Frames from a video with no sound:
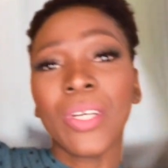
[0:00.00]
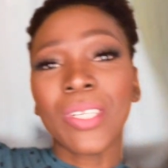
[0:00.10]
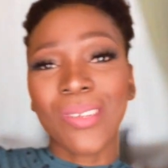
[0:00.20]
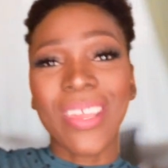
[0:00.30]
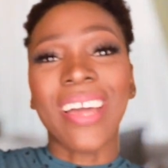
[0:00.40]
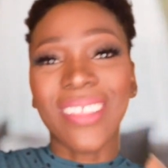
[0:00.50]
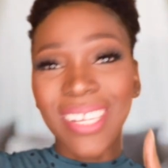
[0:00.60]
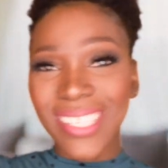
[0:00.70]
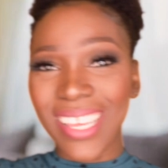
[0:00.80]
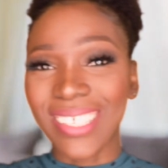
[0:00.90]
So yeah,
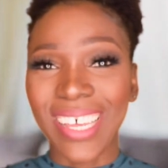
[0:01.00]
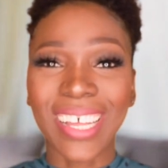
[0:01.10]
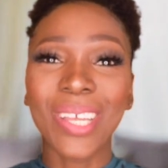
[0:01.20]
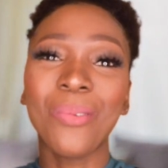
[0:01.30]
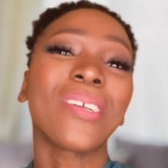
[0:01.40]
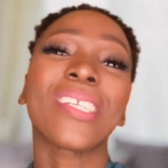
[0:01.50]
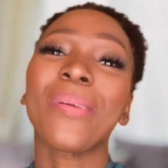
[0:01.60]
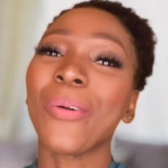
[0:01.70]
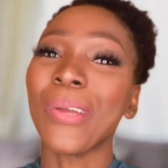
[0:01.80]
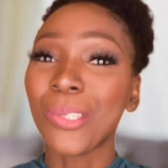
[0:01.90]
that's exactly what
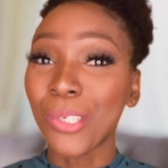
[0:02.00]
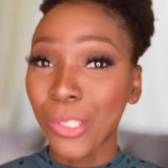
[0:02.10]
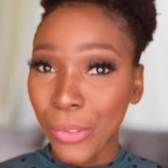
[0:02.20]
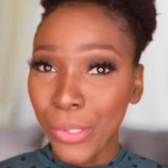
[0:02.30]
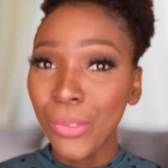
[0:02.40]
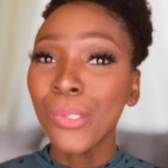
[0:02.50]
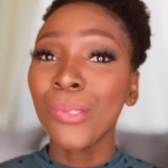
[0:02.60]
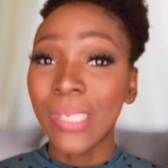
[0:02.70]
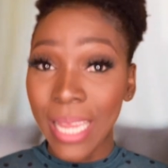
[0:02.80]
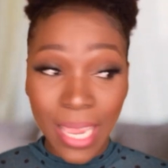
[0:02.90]
I'm going to show you
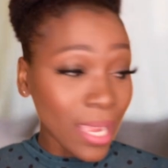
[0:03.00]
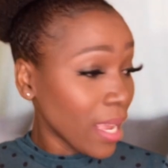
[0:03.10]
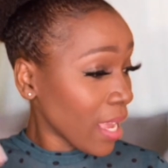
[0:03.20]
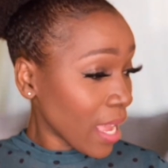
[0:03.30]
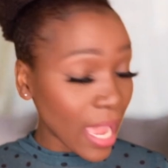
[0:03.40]
today.